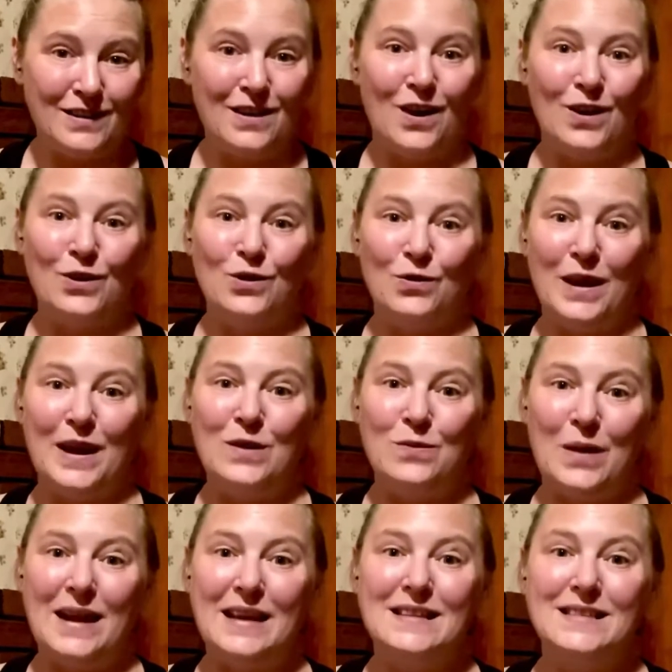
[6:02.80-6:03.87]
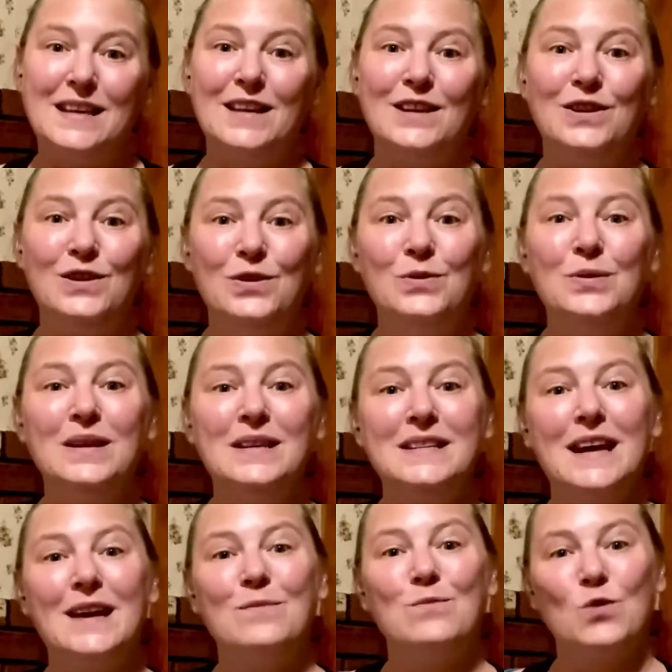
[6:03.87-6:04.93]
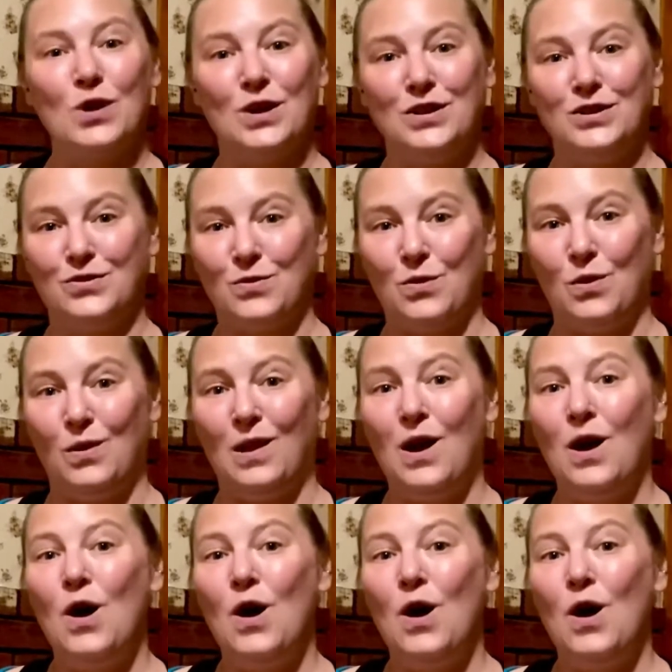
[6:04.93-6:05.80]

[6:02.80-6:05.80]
are great ways that you can take more control